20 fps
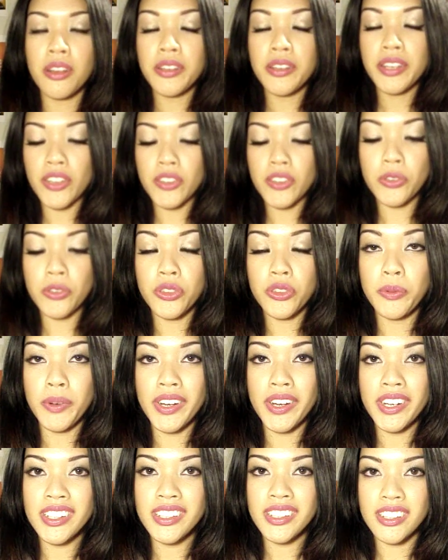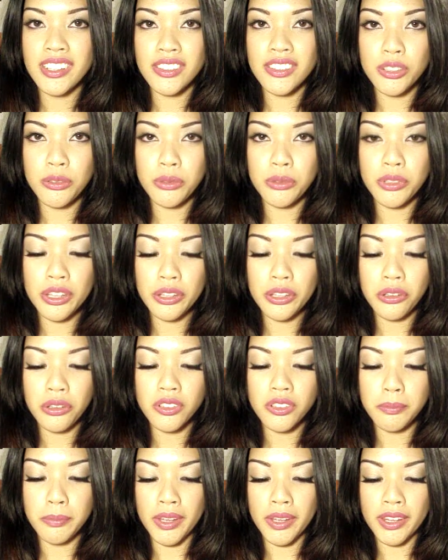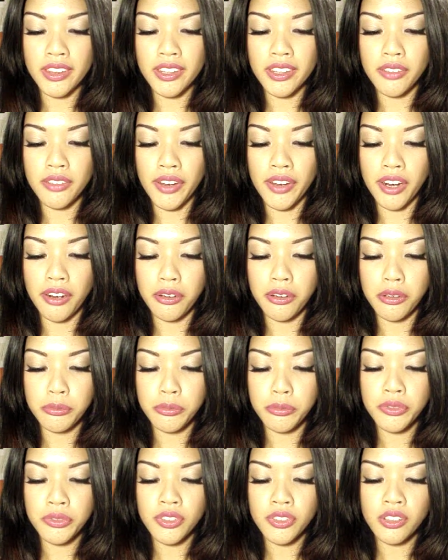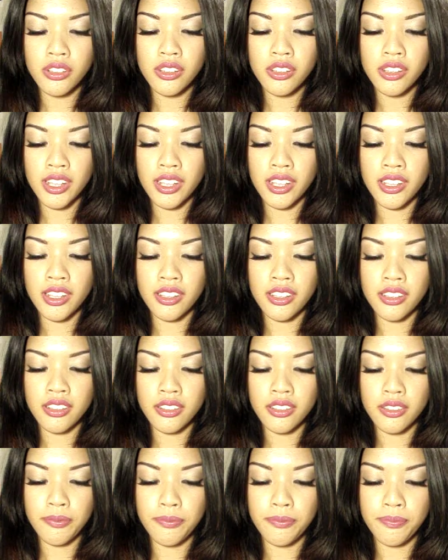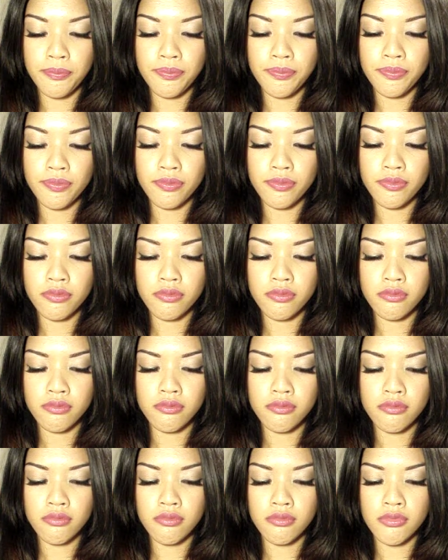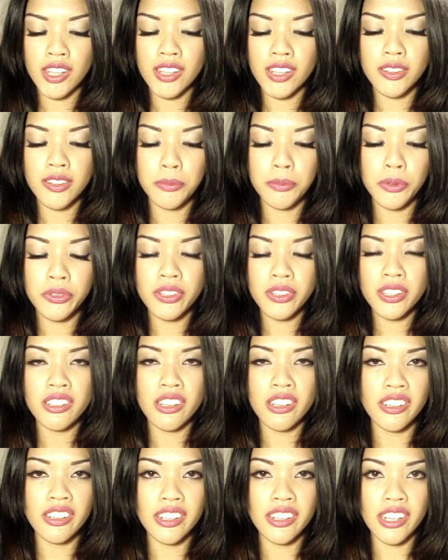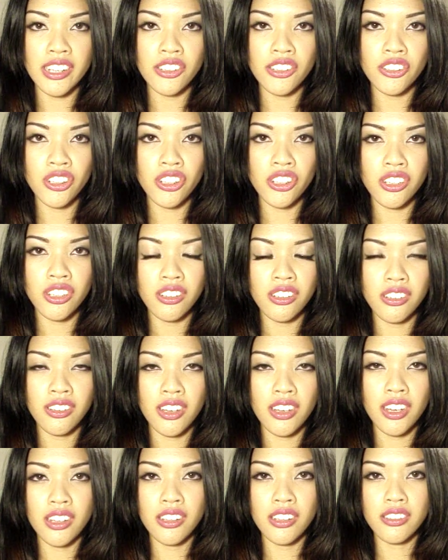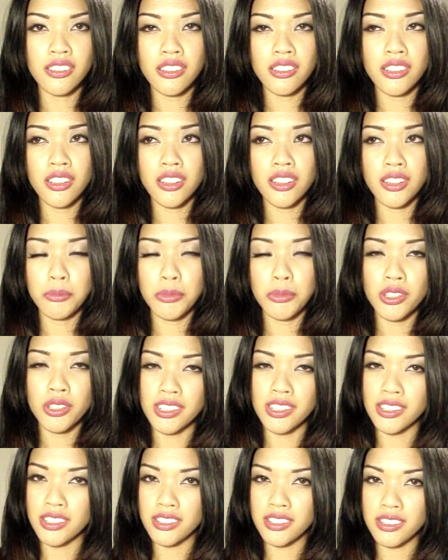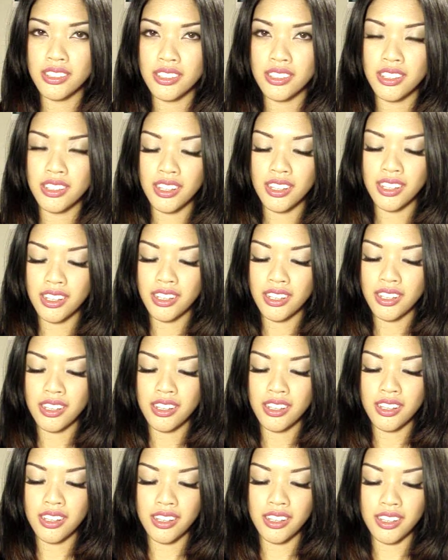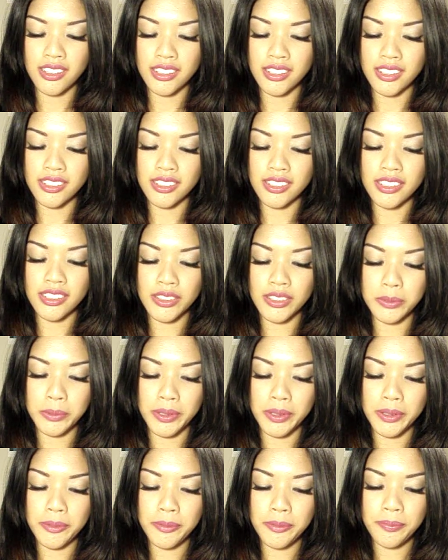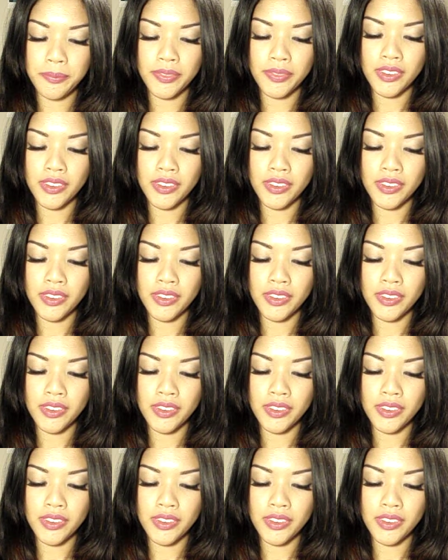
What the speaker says: Okay, so threading is a really old method of hair removal, and it's mostly done in Asia and in the Middle East and India as well.